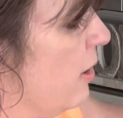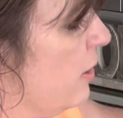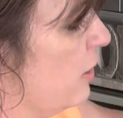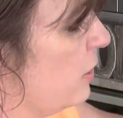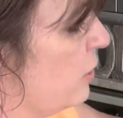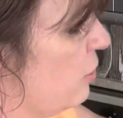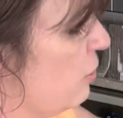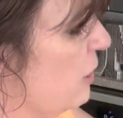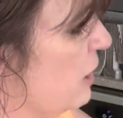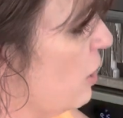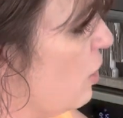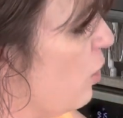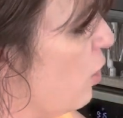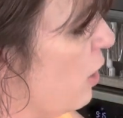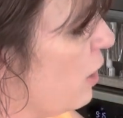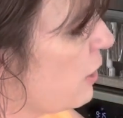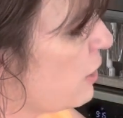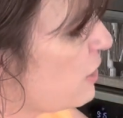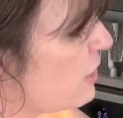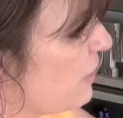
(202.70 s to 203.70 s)

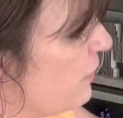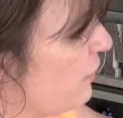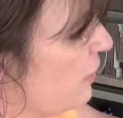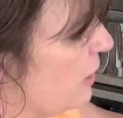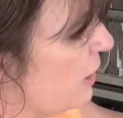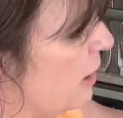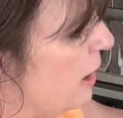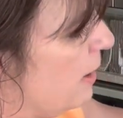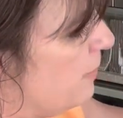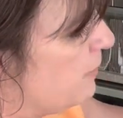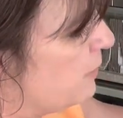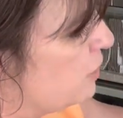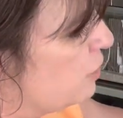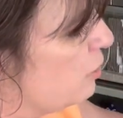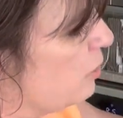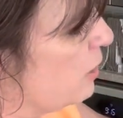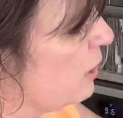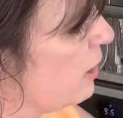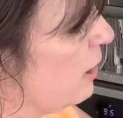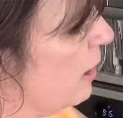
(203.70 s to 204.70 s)
3/4 cup
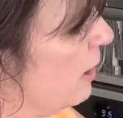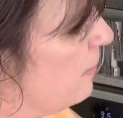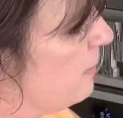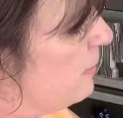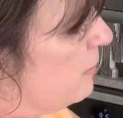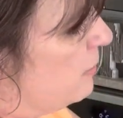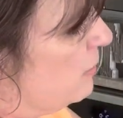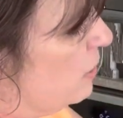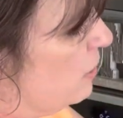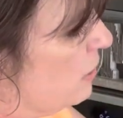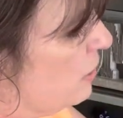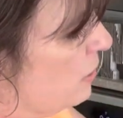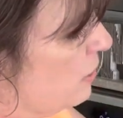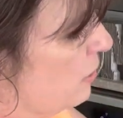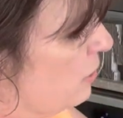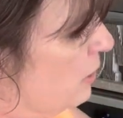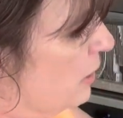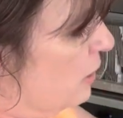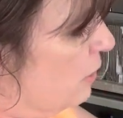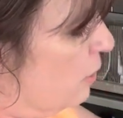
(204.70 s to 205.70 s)
to a cup. You could
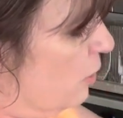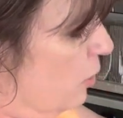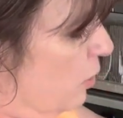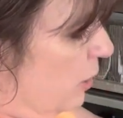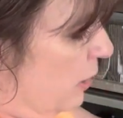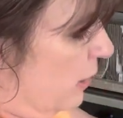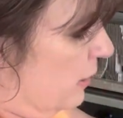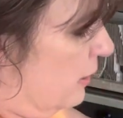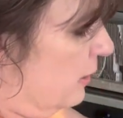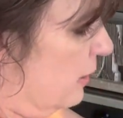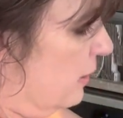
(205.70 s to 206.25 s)
do either or.